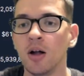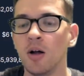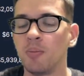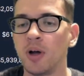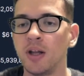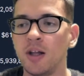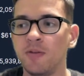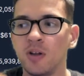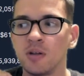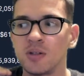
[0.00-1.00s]
But if
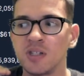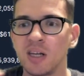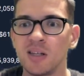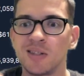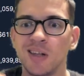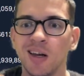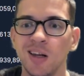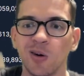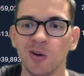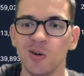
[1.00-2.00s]
it stays steady
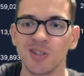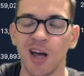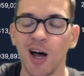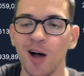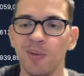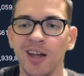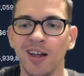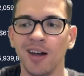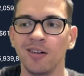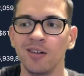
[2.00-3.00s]
or goes up
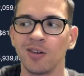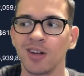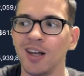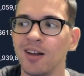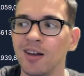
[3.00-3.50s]
and you're getting